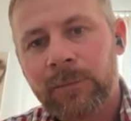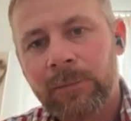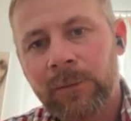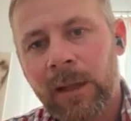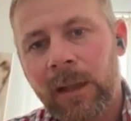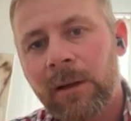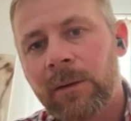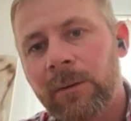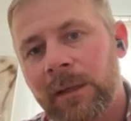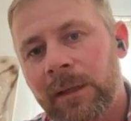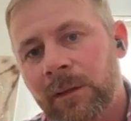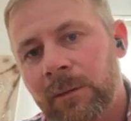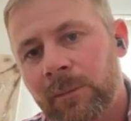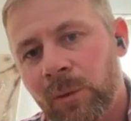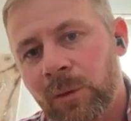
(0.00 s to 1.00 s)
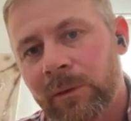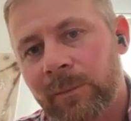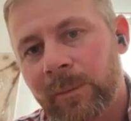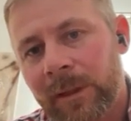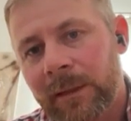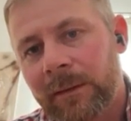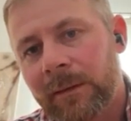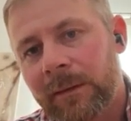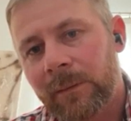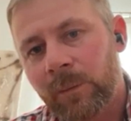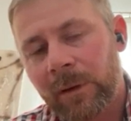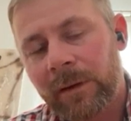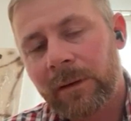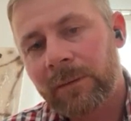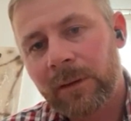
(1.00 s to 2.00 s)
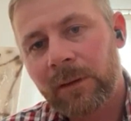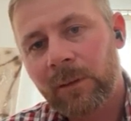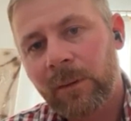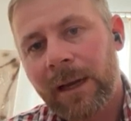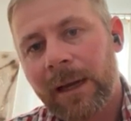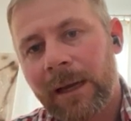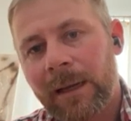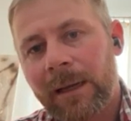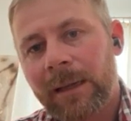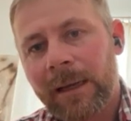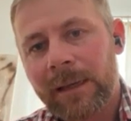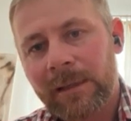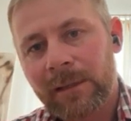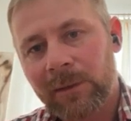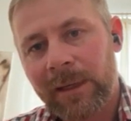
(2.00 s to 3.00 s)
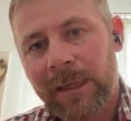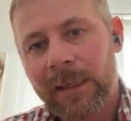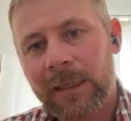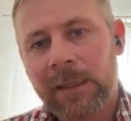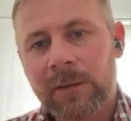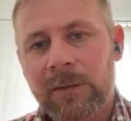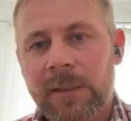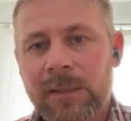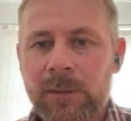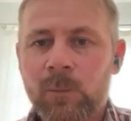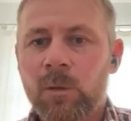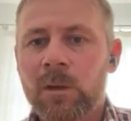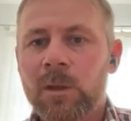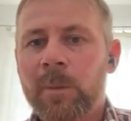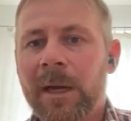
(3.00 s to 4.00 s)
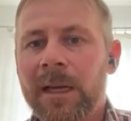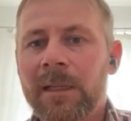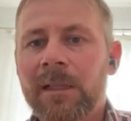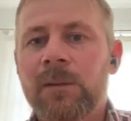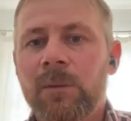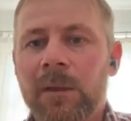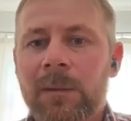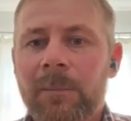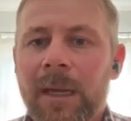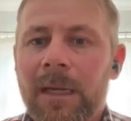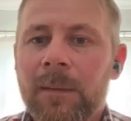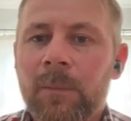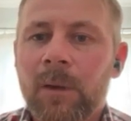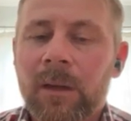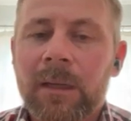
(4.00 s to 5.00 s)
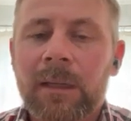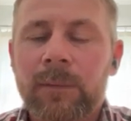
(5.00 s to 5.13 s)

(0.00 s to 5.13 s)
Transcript: flow in her movement wherever you are as you're handling her as she walks past you on the mounting block.